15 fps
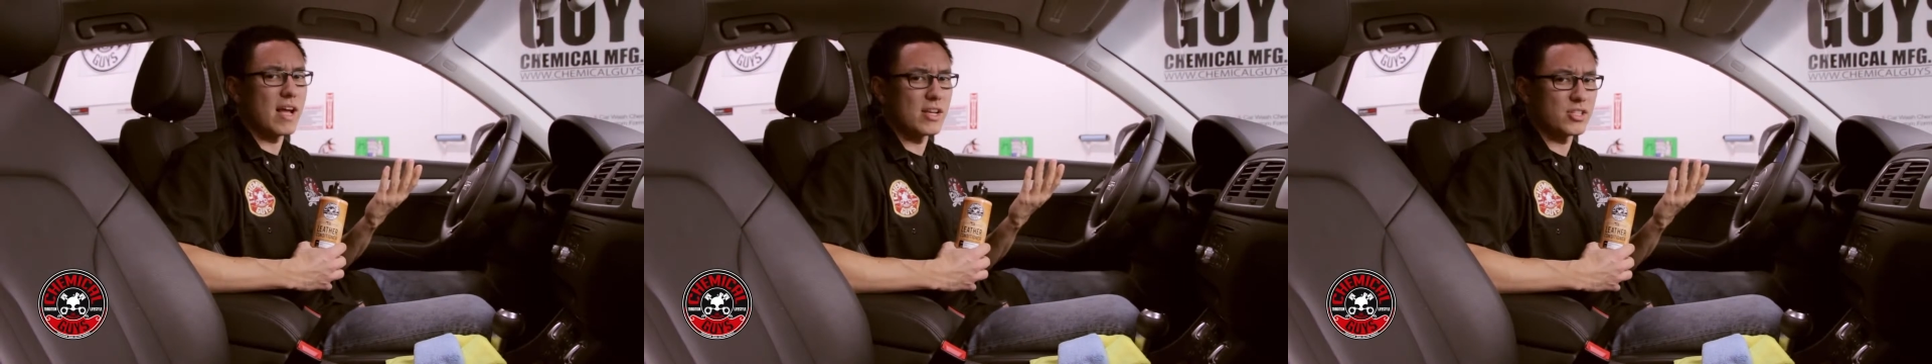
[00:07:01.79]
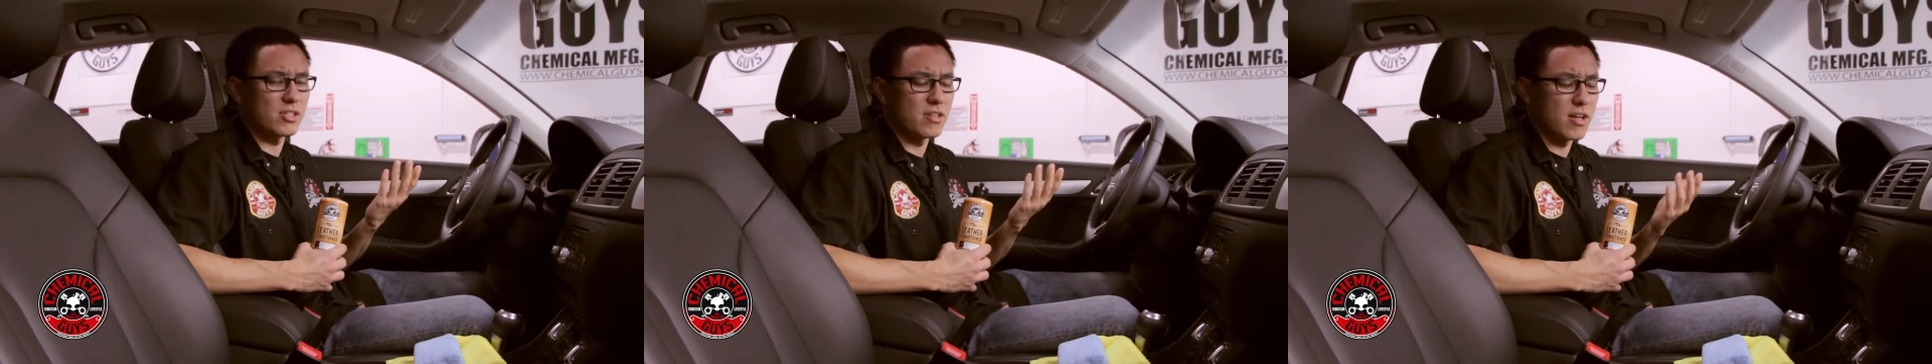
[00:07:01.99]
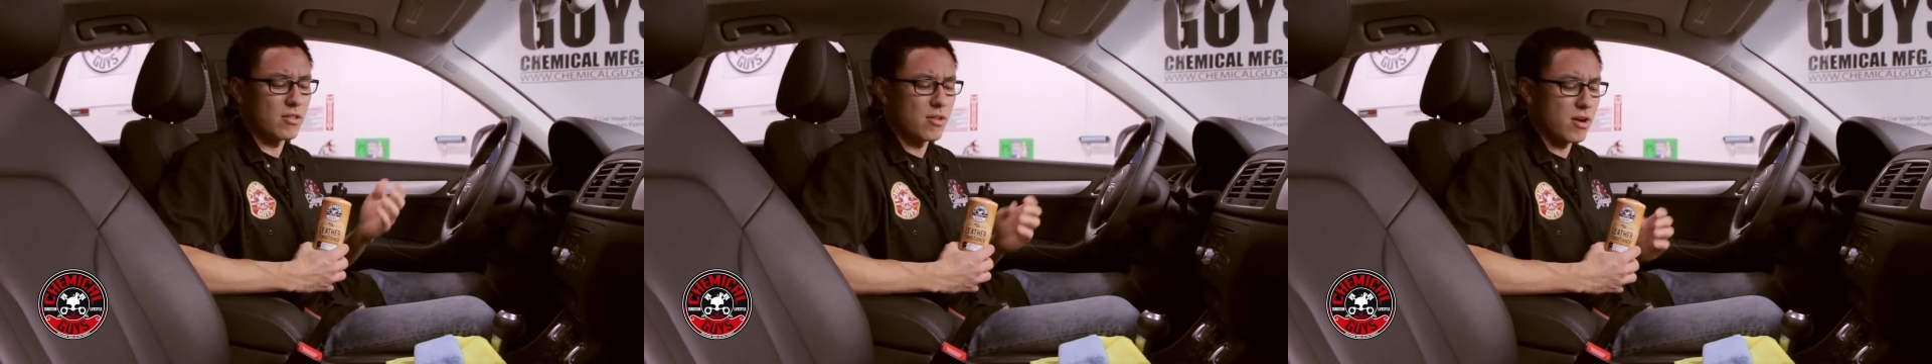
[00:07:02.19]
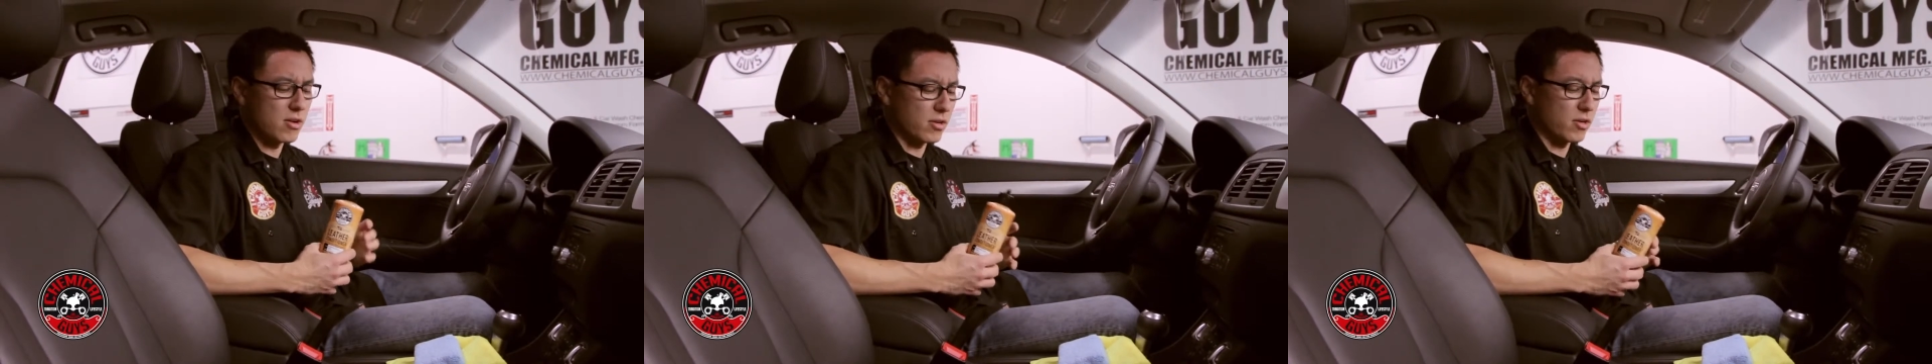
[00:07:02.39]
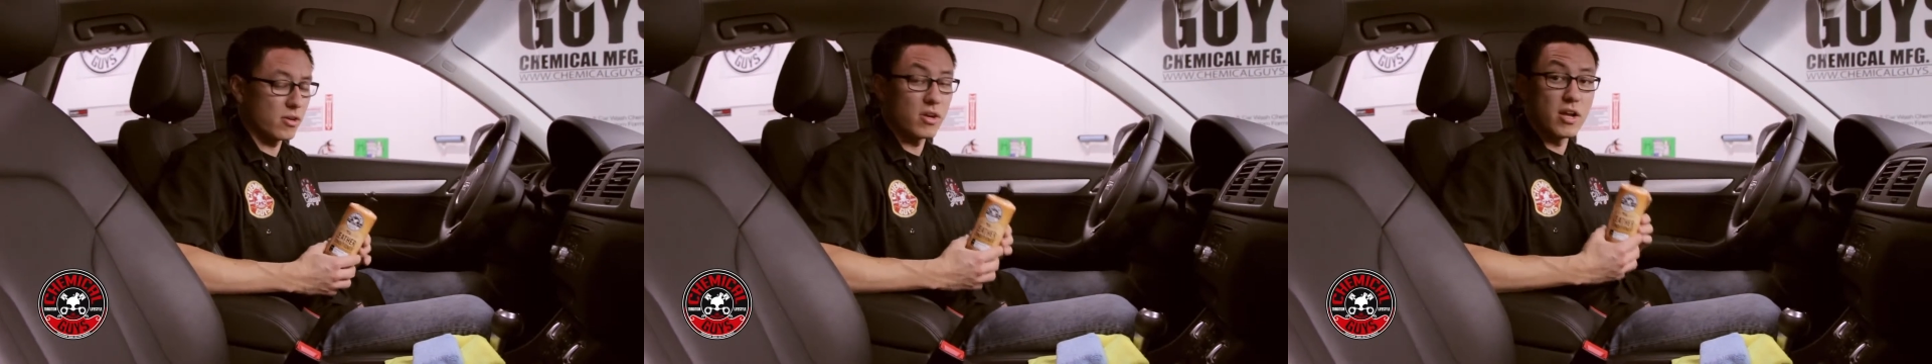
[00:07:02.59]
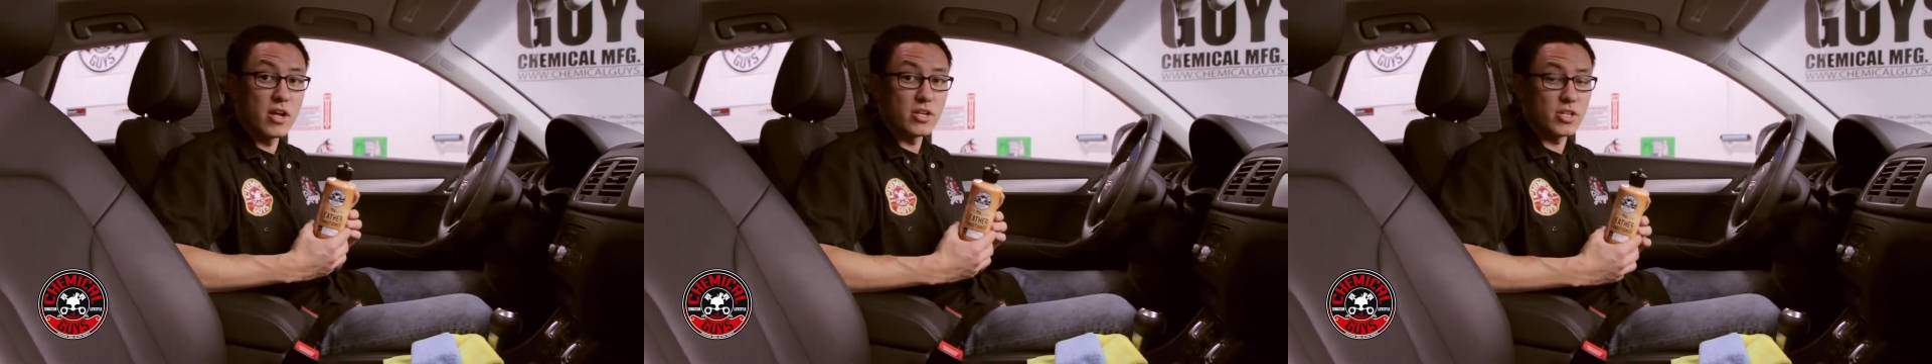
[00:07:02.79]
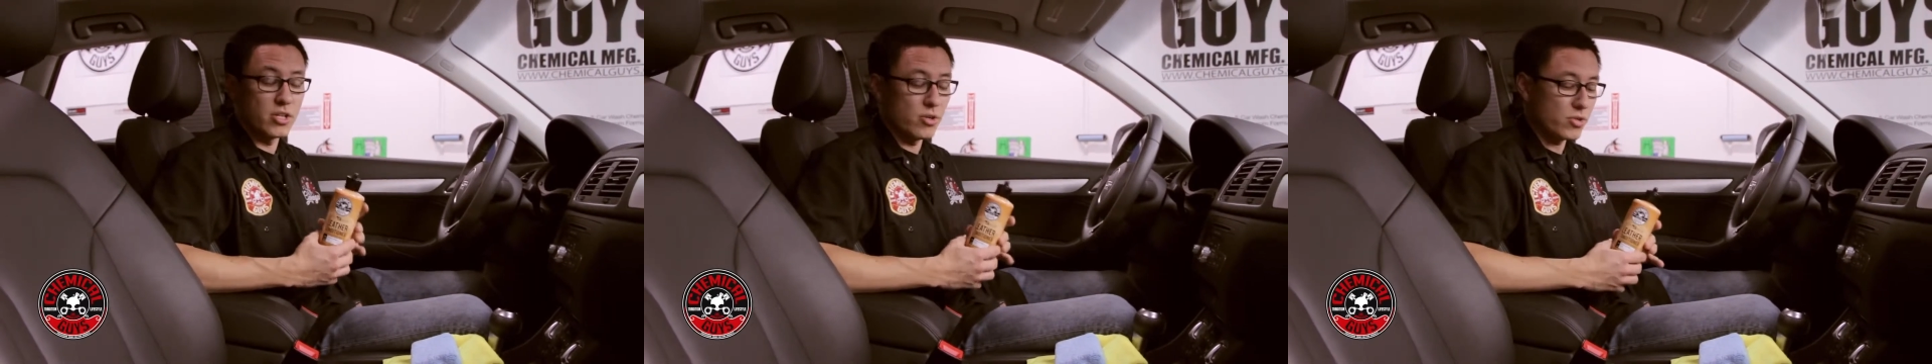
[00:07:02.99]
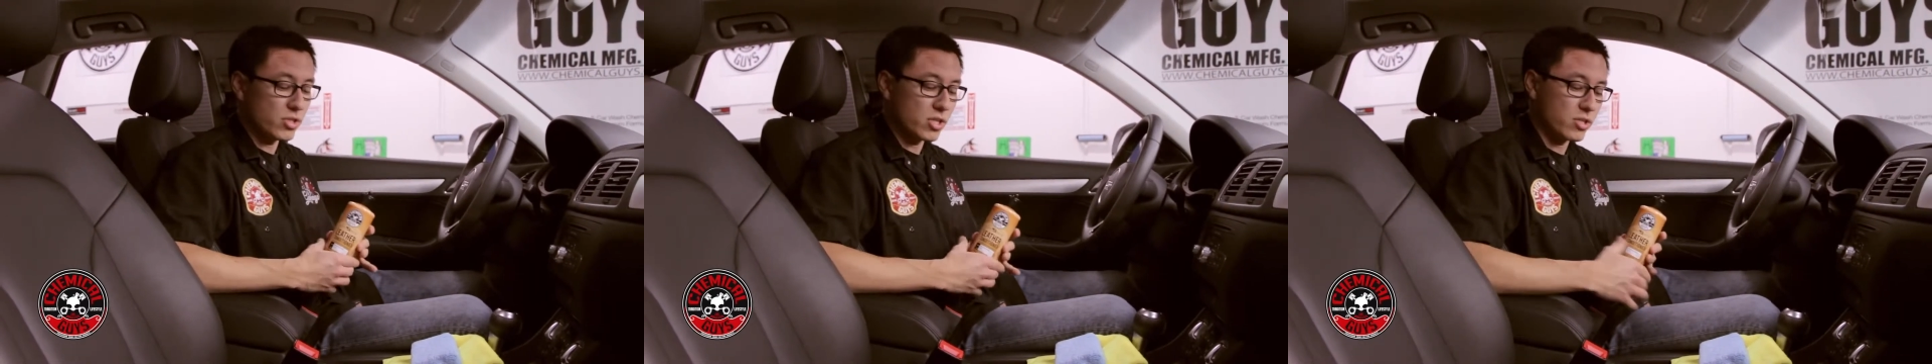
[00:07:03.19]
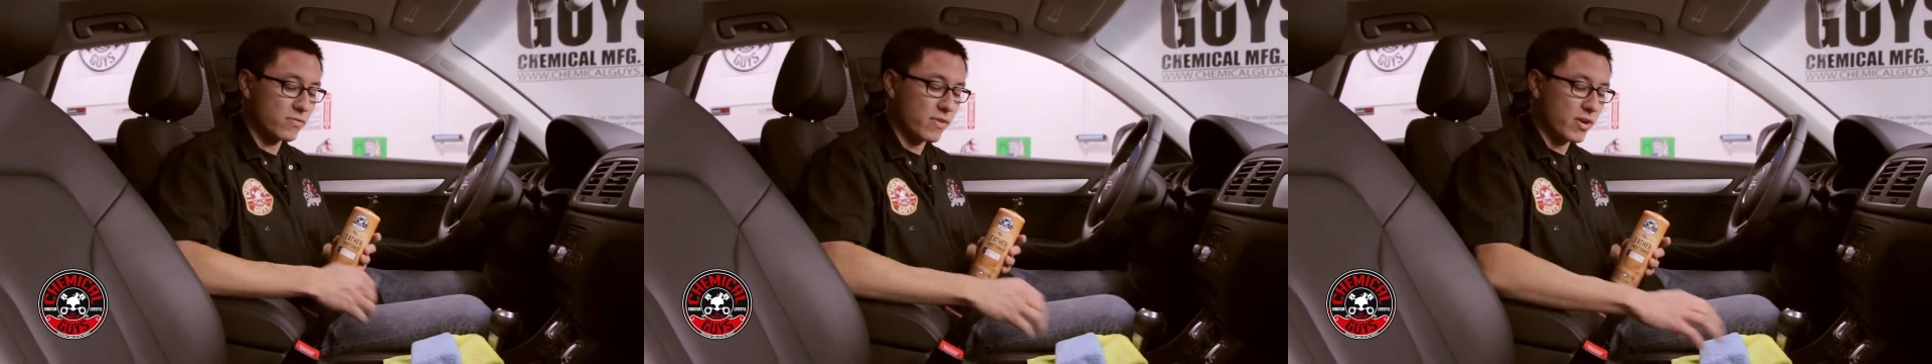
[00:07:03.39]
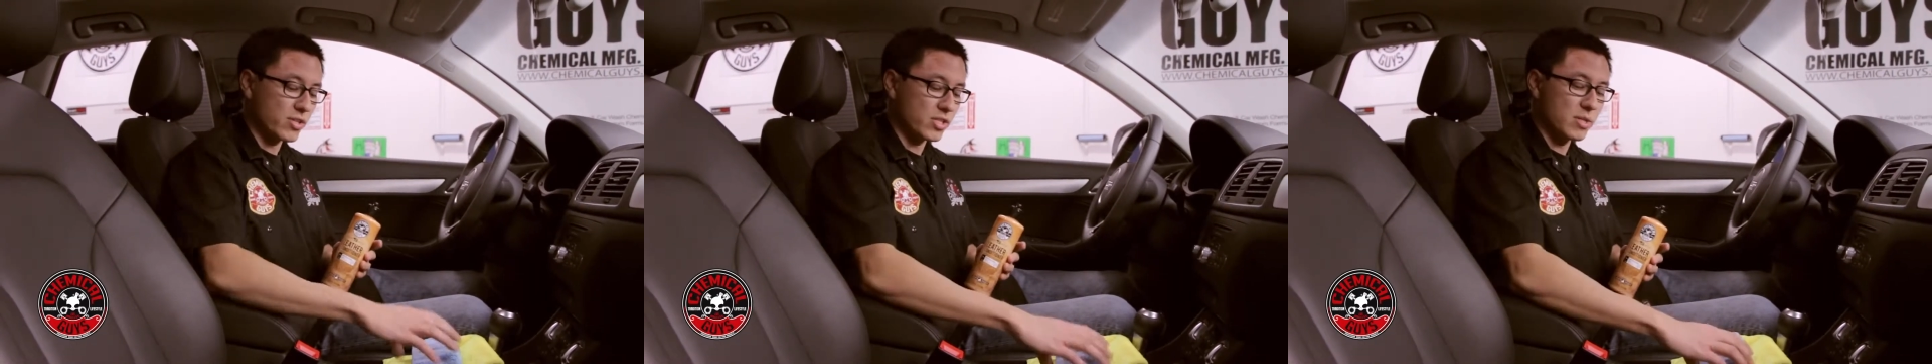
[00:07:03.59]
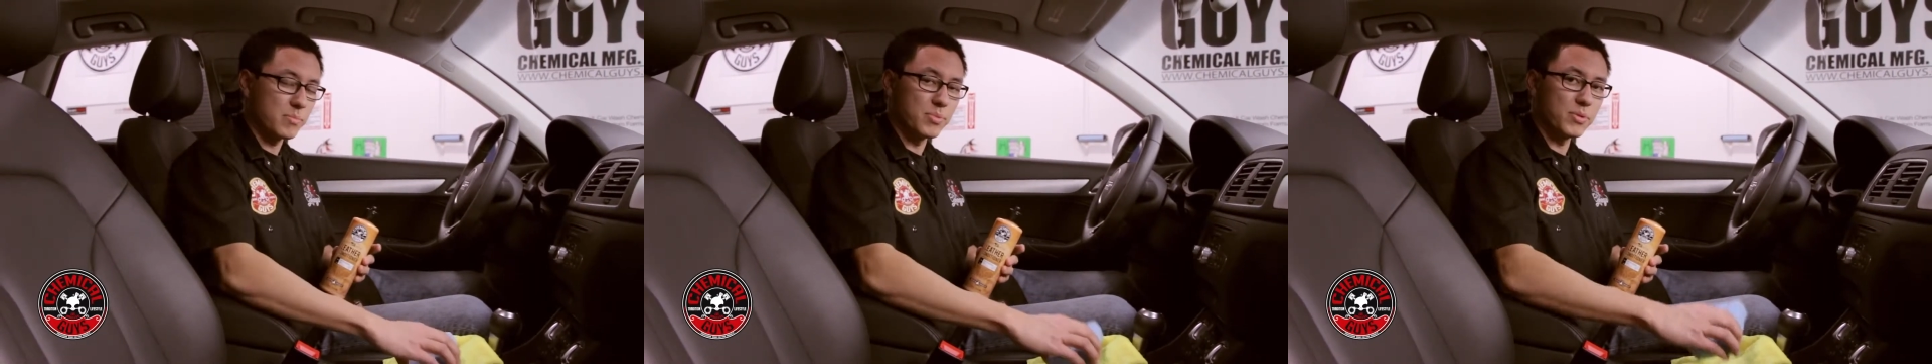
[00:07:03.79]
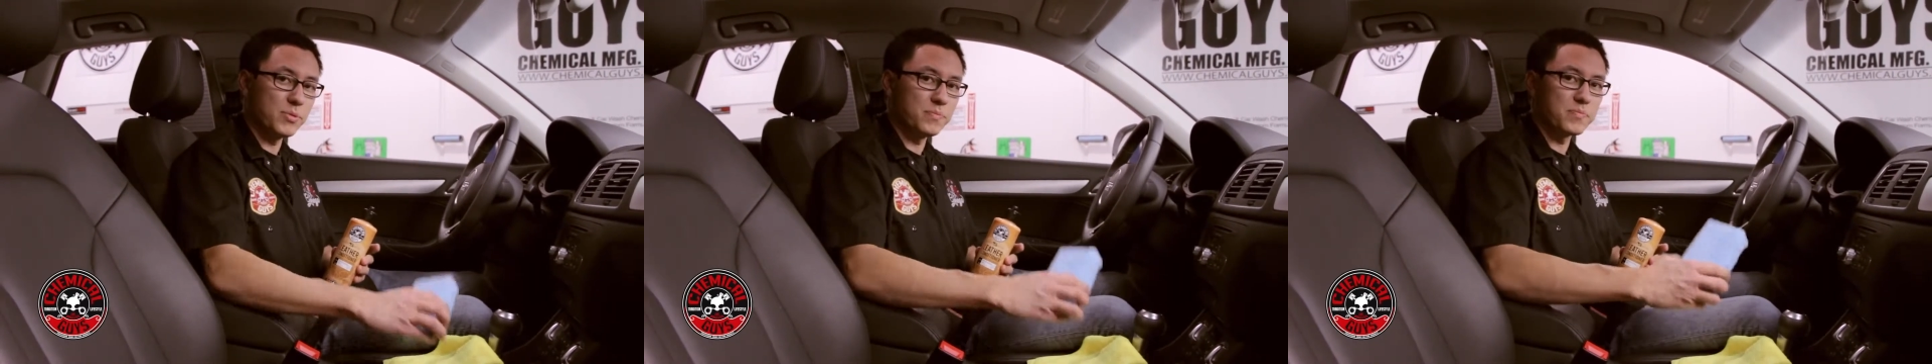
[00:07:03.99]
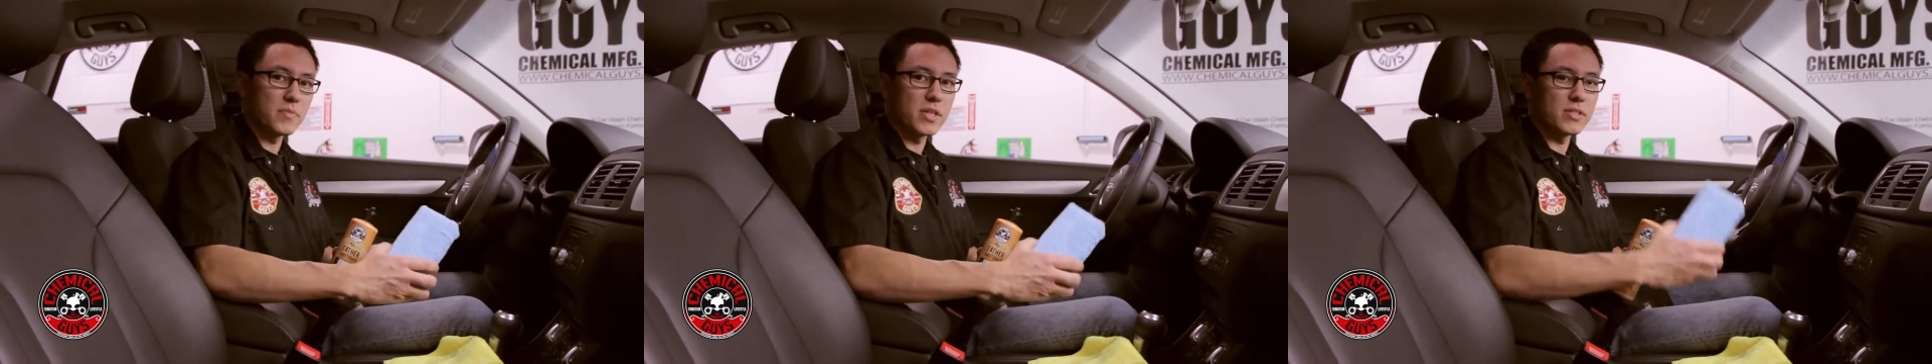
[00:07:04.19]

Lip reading: last a lot longer. To use it is very simple.